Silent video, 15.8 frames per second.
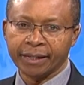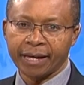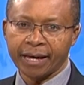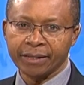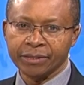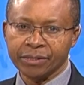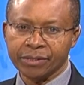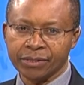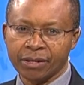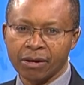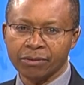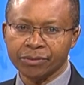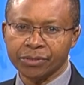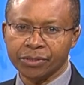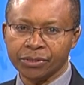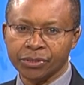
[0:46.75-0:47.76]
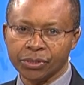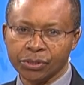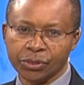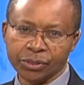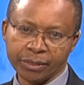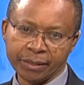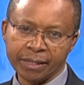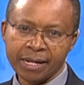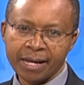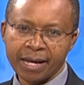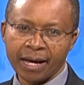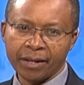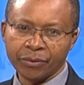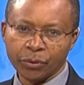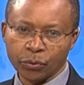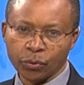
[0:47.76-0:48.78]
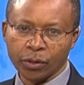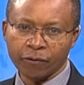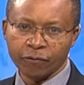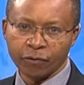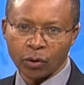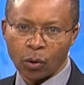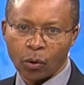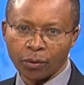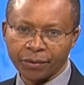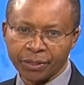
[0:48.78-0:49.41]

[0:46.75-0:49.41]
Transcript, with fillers: Kenya's constitution and the rule of law.